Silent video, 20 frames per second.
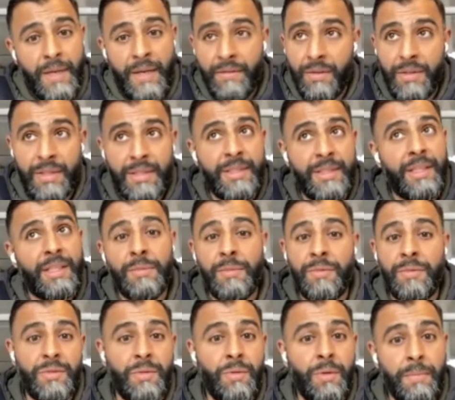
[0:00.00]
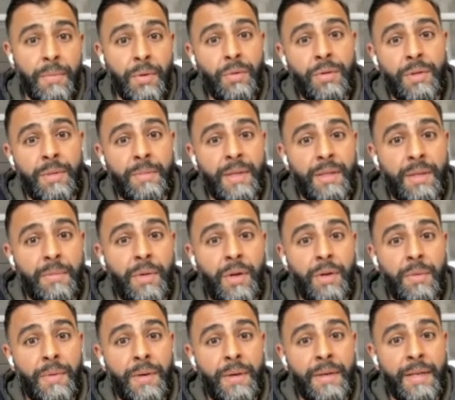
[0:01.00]
I haven't got the 6 months to onboard them at the
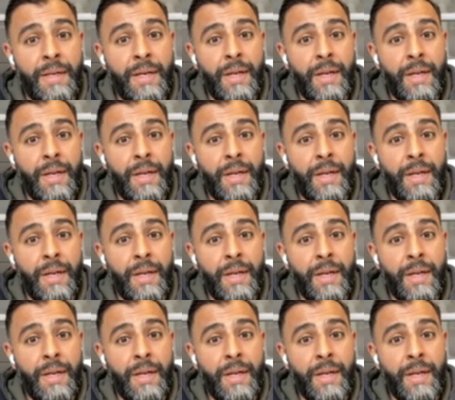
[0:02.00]
moment.